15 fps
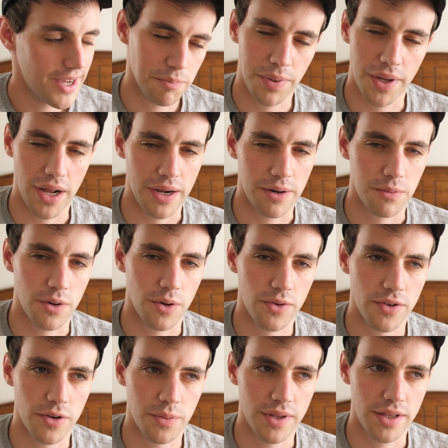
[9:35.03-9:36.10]
But I
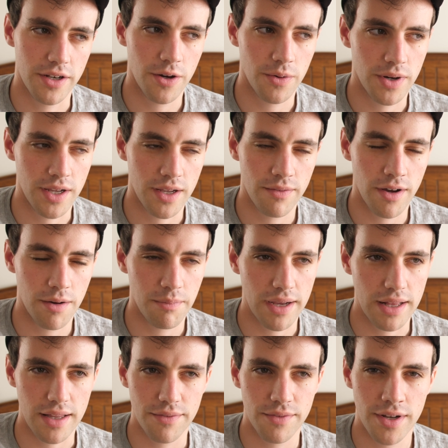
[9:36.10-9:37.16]
also really don't want to give up
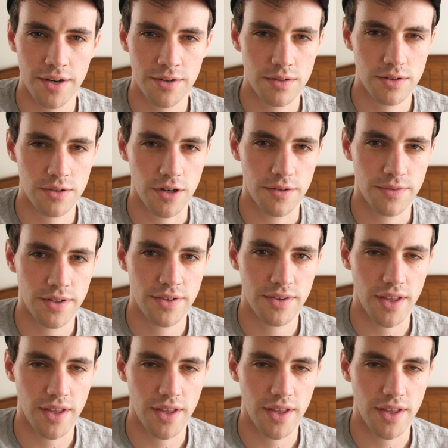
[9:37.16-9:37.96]
my 1100 trophies